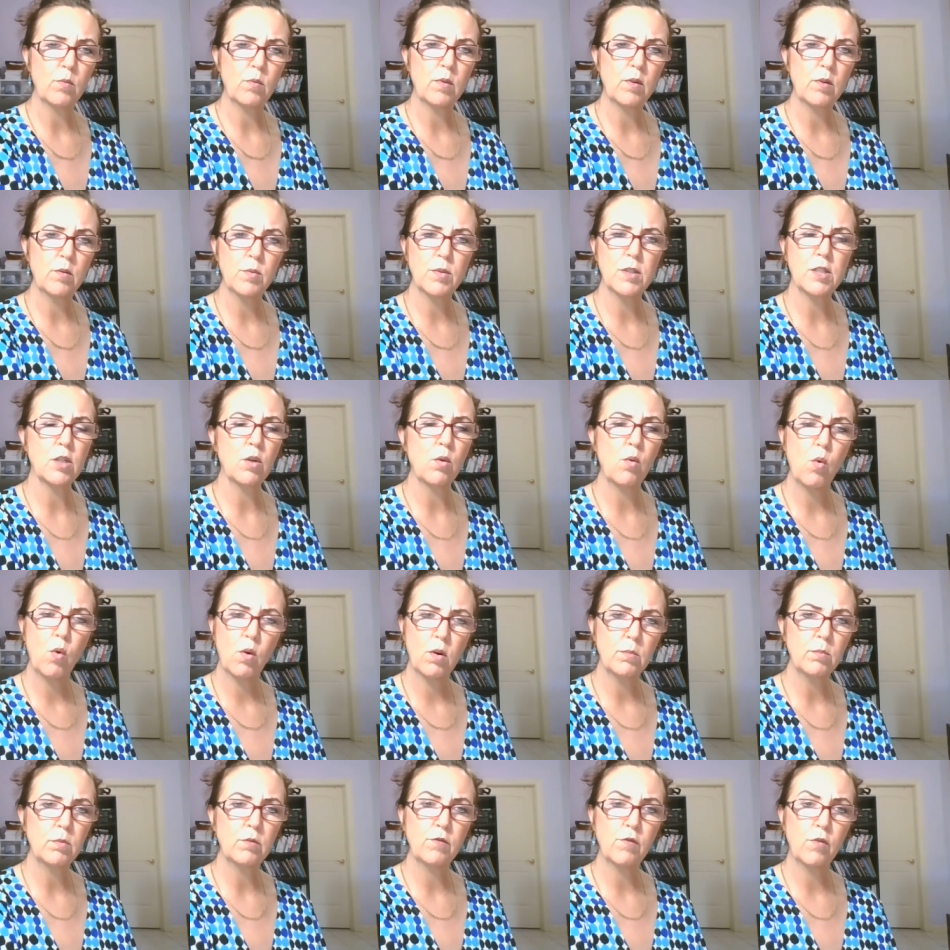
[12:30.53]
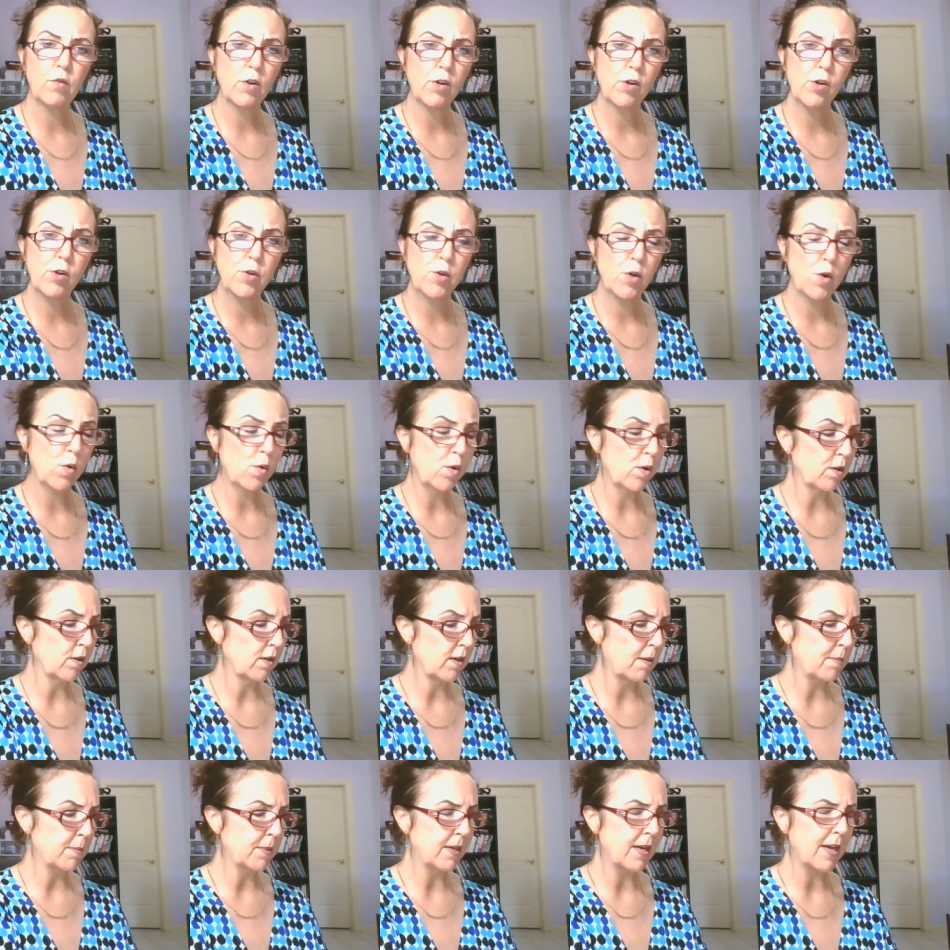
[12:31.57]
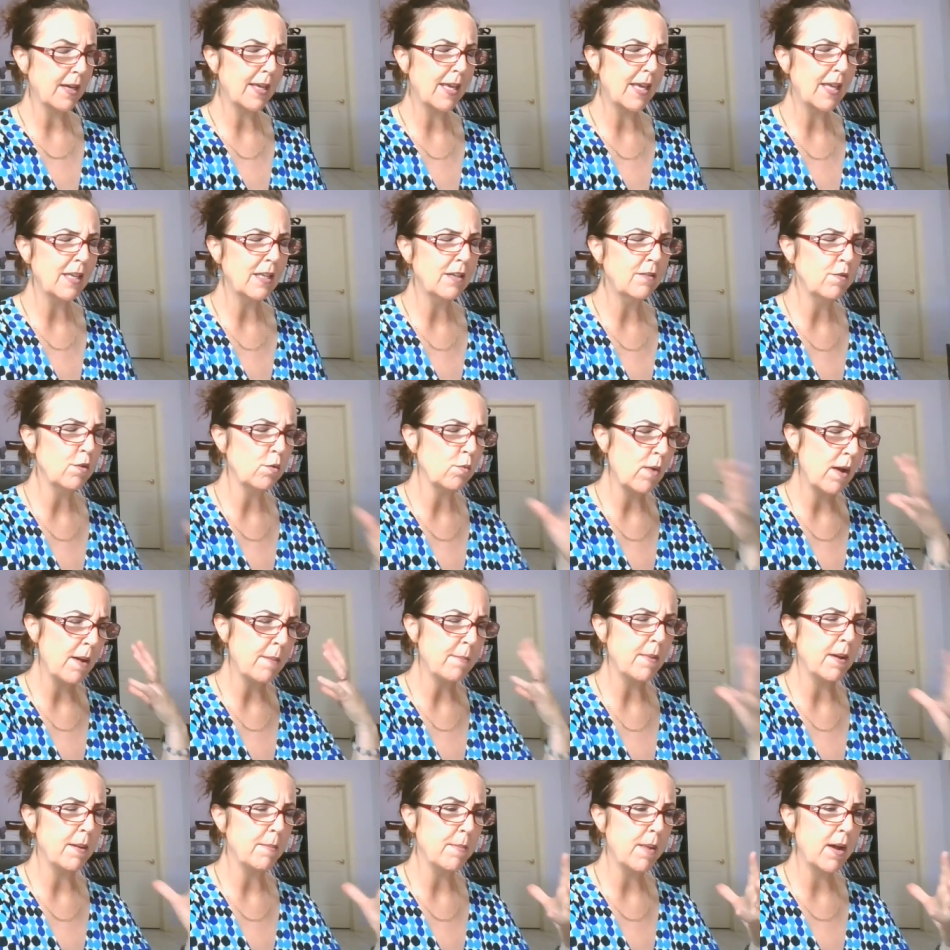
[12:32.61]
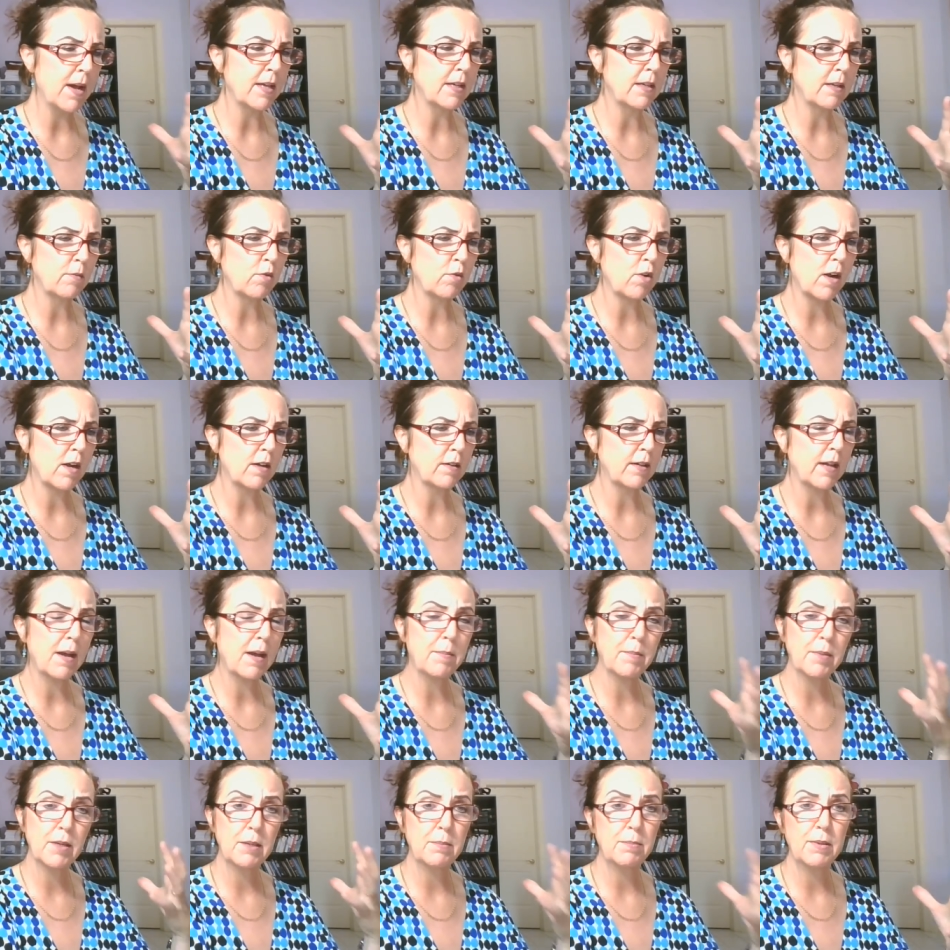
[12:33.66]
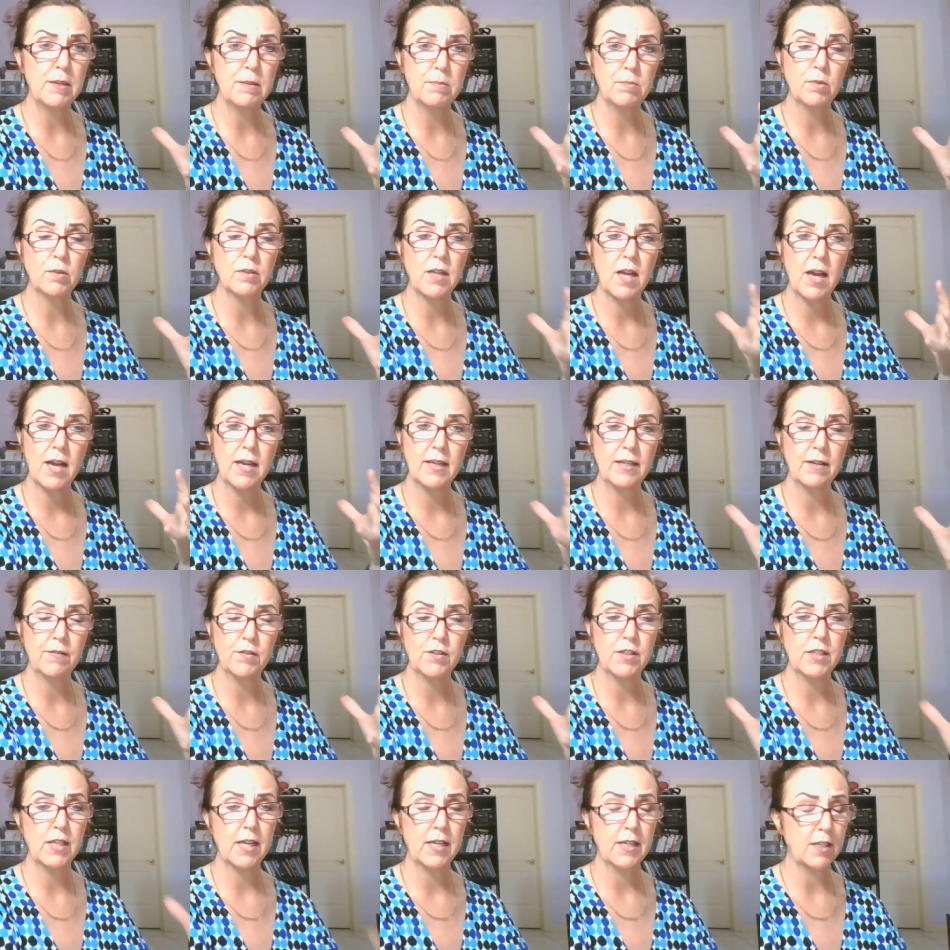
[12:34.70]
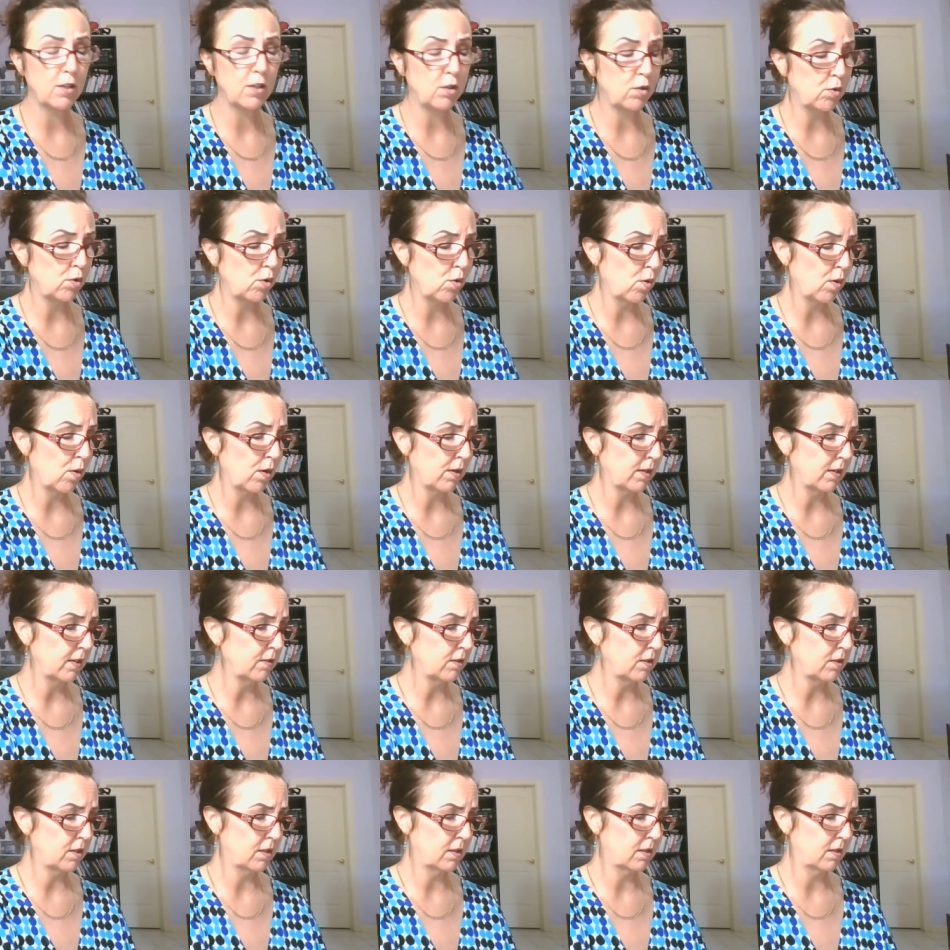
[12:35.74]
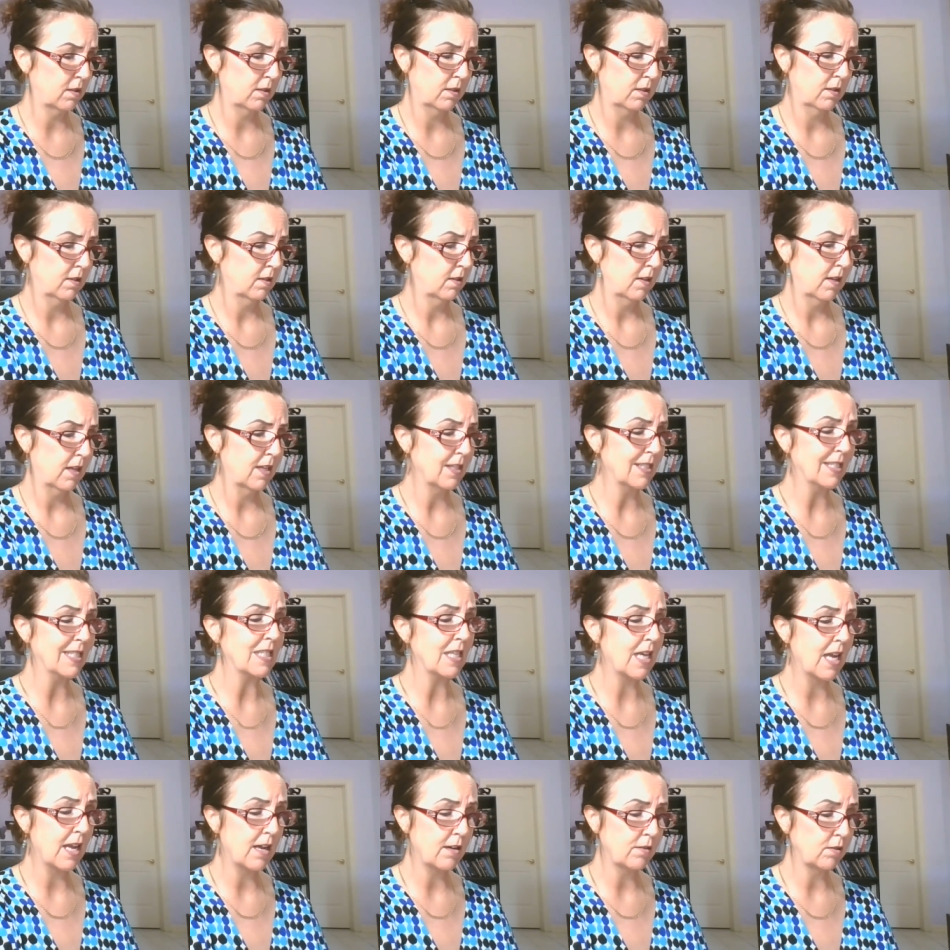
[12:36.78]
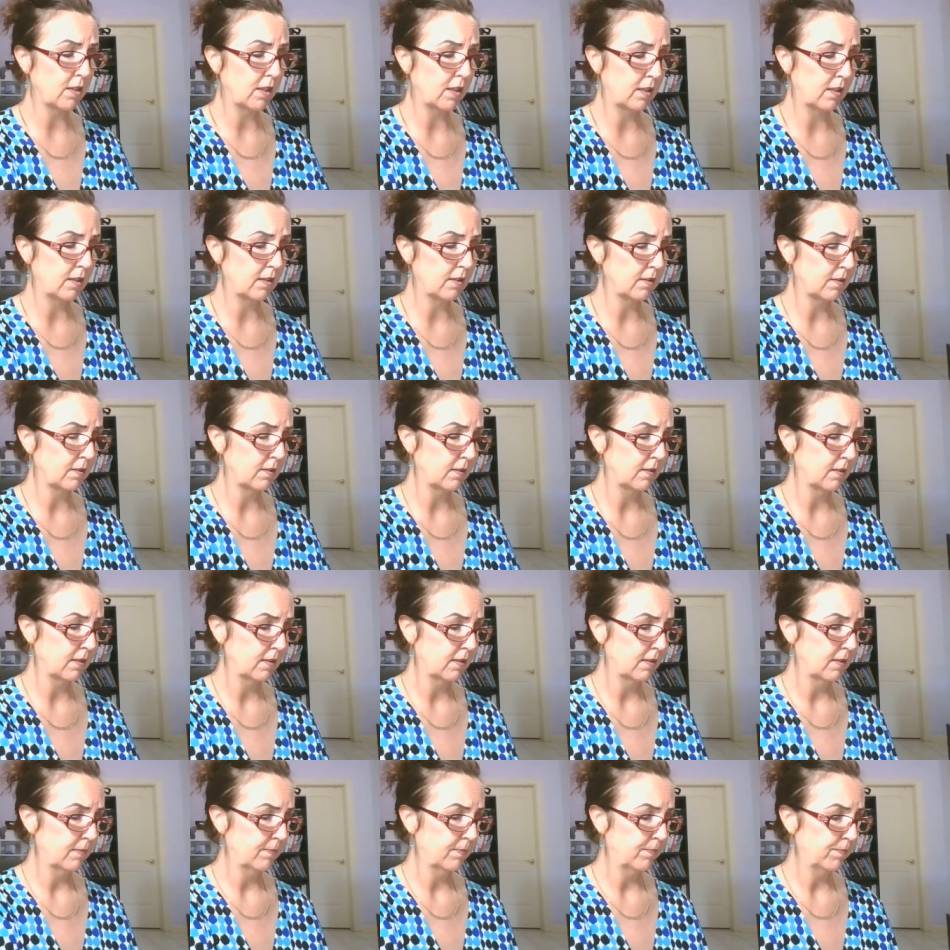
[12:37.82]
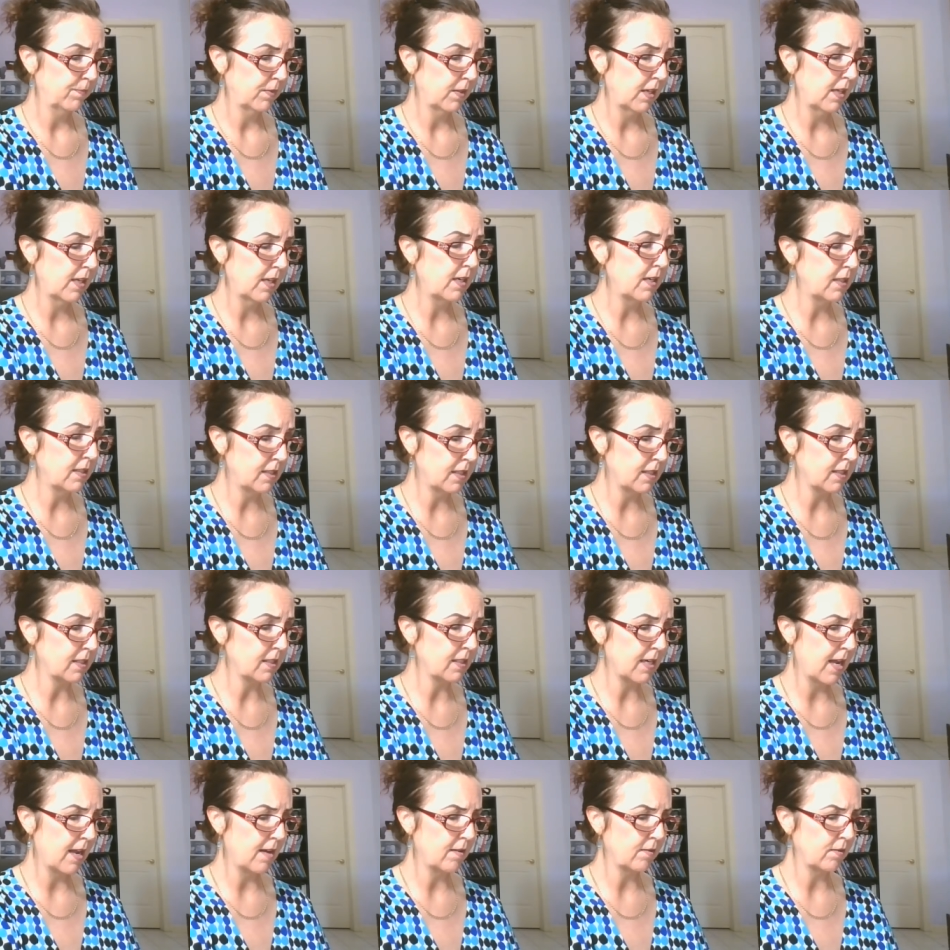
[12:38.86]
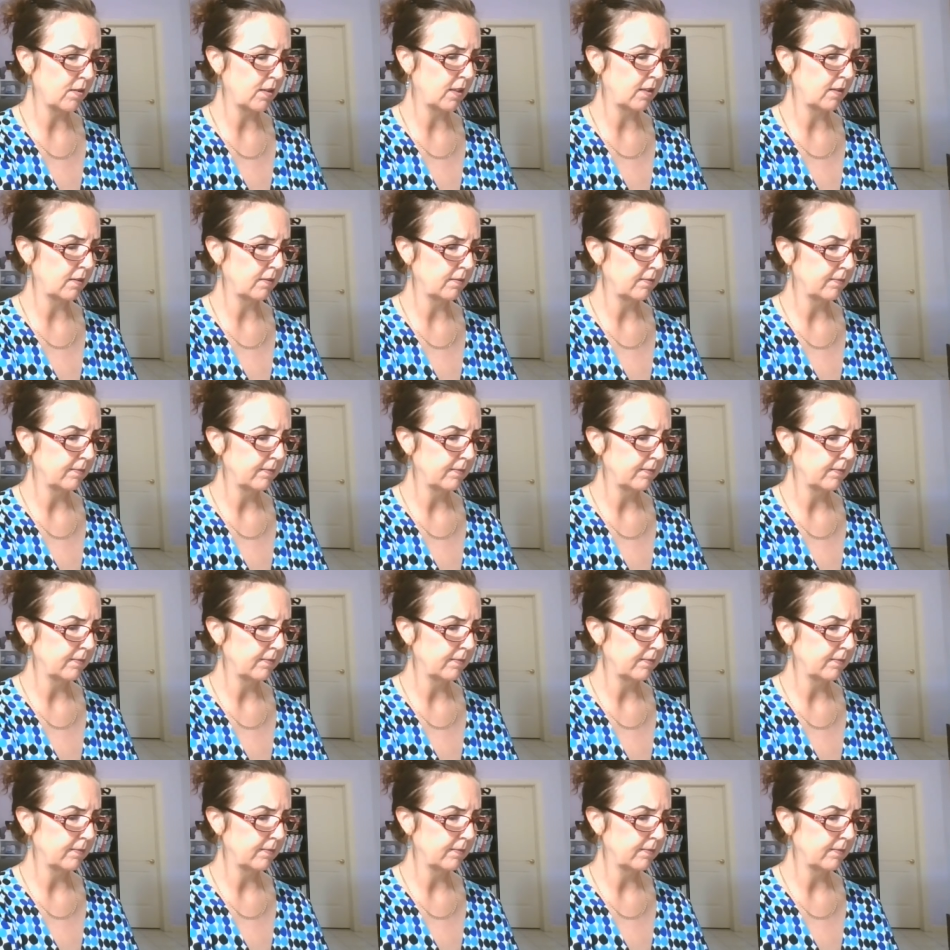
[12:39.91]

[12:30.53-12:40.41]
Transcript: It was so horrible for New York. I mean, I can't even wrap my mind around how many people died every day in New York. It's astounding. It is astounding.